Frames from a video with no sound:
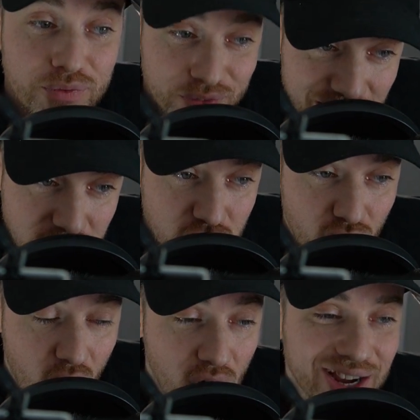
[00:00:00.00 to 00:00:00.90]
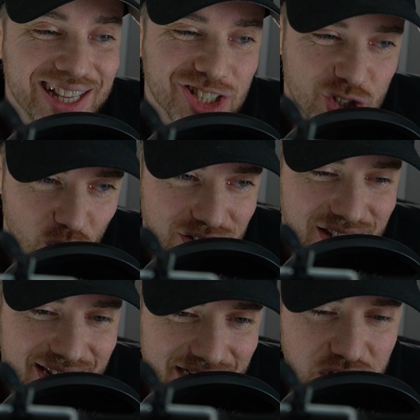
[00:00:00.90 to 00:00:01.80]
finish strong and start the
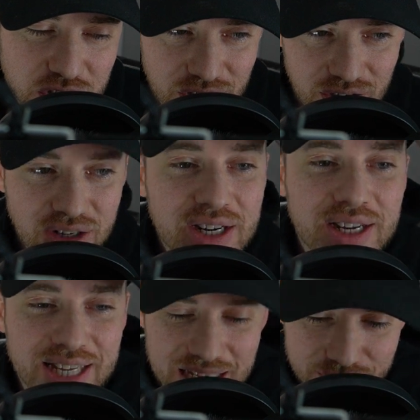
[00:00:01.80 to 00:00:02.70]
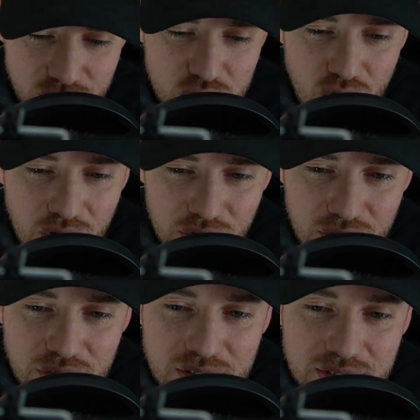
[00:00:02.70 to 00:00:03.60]
next year even stronger.